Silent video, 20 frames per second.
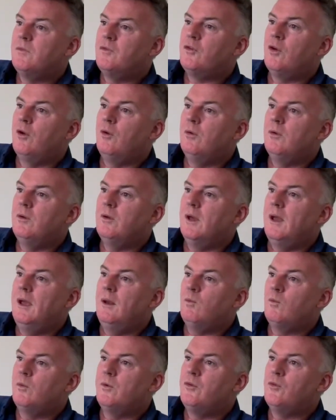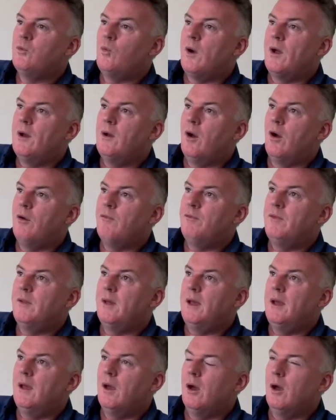so it was one of
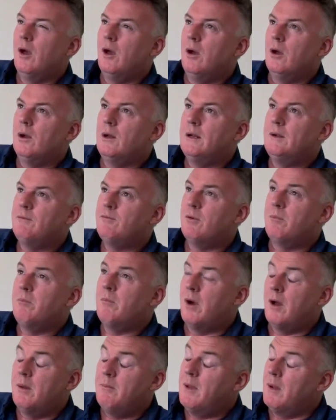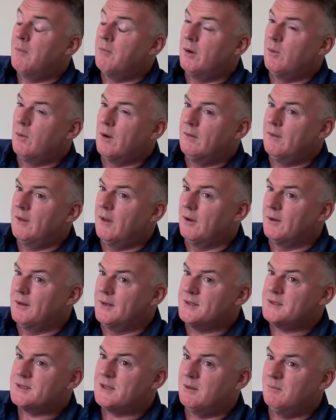the early, from my memory, one of the
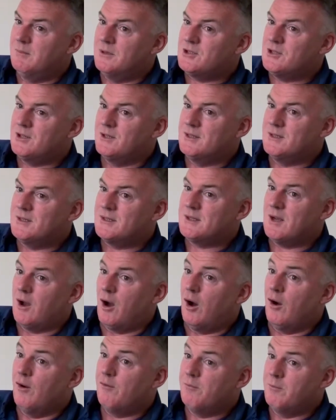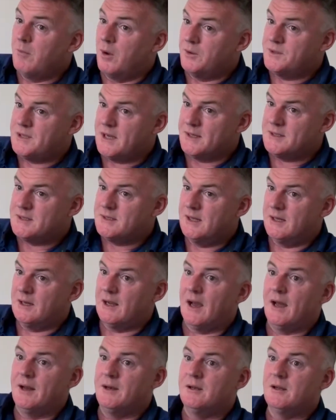earliest commissions of Malthouse
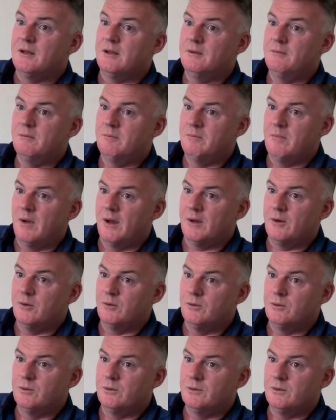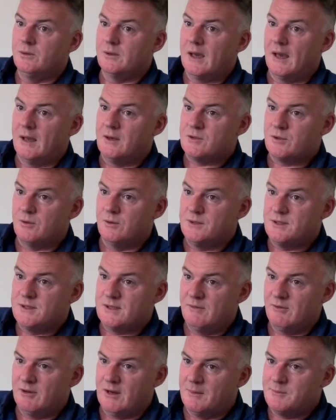Theatre under Michael Kantor and
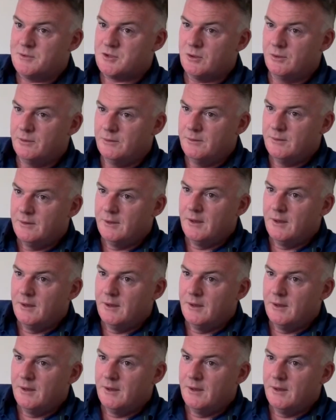Stephen Armstrong.